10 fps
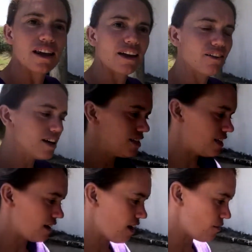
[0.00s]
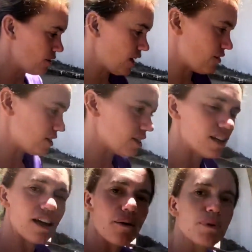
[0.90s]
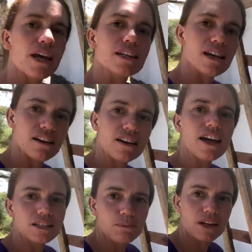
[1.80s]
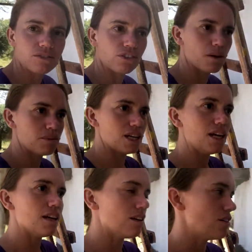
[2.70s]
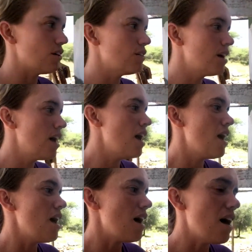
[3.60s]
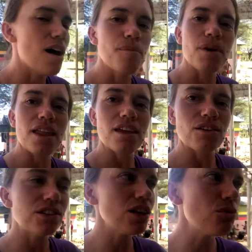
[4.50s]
like crazy that God would give us a nice place for them to eat, you know. And they're still